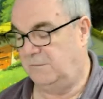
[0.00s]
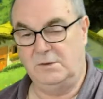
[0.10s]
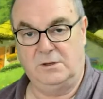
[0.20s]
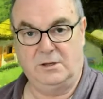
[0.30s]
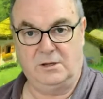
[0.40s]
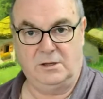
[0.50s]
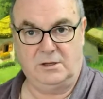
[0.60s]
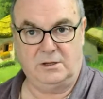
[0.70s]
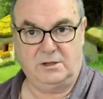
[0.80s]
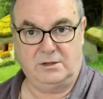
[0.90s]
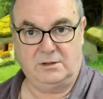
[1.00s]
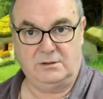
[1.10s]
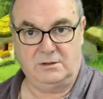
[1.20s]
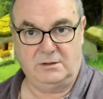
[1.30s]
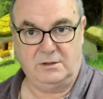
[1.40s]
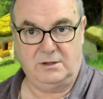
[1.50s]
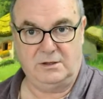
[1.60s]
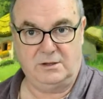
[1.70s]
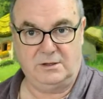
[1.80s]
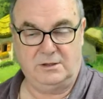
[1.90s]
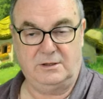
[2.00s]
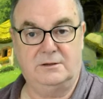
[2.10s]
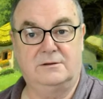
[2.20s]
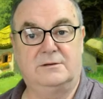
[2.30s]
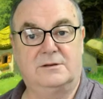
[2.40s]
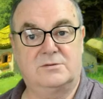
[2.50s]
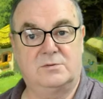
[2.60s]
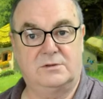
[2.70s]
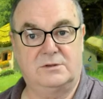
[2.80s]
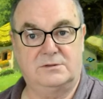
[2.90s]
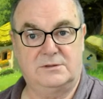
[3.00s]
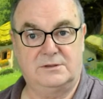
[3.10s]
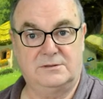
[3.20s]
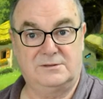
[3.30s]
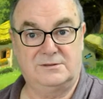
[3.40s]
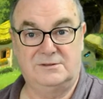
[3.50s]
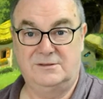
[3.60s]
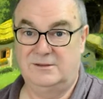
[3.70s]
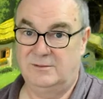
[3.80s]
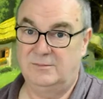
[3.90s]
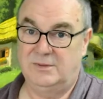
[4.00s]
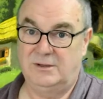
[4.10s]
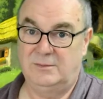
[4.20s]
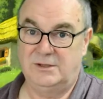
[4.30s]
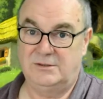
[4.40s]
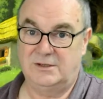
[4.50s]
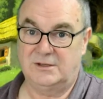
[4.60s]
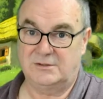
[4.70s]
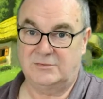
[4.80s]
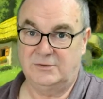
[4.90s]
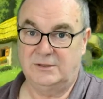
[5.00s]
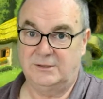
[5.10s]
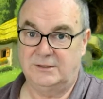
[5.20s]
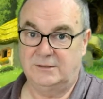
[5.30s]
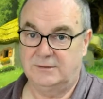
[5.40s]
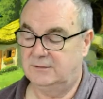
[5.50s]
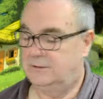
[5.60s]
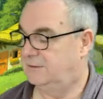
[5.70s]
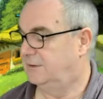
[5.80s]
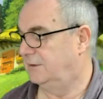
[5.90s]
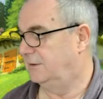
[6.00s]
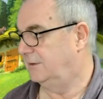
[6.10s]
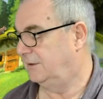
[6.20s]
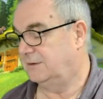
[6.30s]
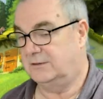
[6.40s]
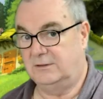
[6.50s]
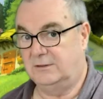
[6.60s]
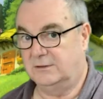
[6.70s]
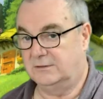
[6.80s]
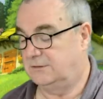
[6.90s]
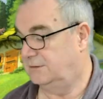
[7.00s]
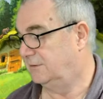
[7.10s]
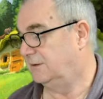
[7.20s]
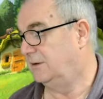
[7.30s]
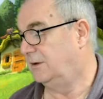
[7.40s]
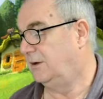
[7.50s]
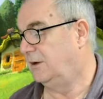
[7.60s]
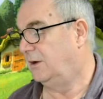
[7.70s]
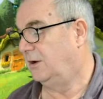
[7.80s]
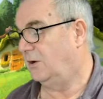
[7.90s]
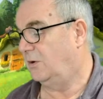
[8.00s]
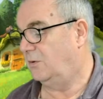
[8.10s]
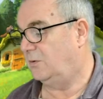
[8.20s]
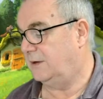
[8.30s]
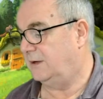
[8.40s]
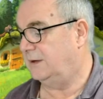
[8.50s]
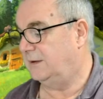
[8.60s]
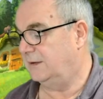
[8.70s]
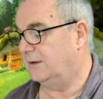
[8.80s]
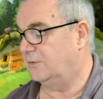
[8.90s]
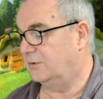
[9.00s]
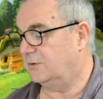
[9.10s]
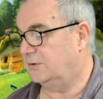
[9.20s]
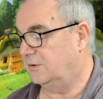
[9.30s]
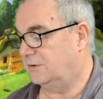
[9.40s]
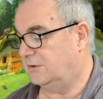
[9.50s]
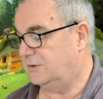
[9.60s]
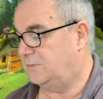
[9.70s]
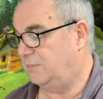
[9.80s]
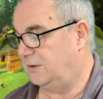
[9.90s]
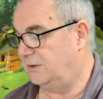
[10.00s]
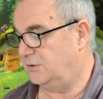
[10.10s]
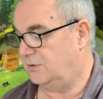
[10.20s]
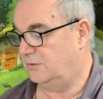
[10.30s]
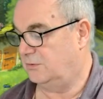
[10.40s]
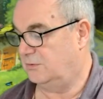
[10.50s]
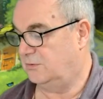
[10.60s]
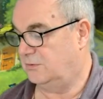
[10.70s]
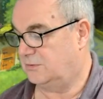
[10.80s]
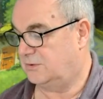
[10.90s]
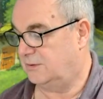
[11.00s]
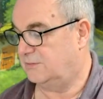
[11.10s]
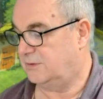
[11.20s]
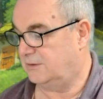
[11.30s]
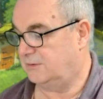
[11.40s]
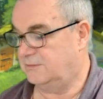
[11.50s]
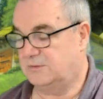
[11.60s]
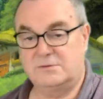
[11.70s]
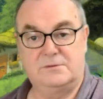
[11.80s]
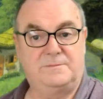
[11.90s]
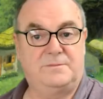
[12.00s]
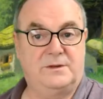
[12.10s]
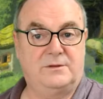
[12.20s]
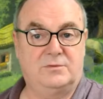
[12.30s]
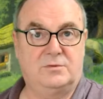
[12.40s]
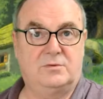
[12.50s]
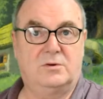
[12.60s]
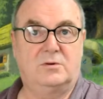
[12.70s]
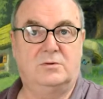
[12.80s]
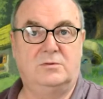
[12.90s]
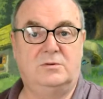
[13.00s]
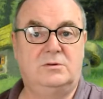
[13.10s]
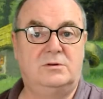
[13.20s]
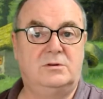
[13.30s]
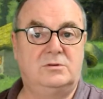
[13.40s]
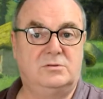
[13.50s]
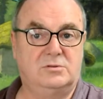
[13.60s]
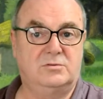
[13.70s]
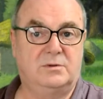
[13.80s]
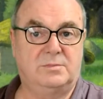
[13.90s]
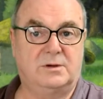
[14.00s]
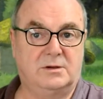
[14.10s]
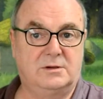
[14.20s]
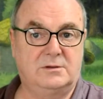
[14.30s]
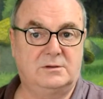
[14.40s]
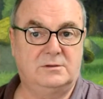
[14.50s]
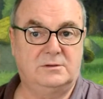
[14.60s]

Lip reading: Nay, nay, that's what he says. But he means yes, really. Yes, he does. Okay, now look at this page. Oh, sometimes if you go to the park,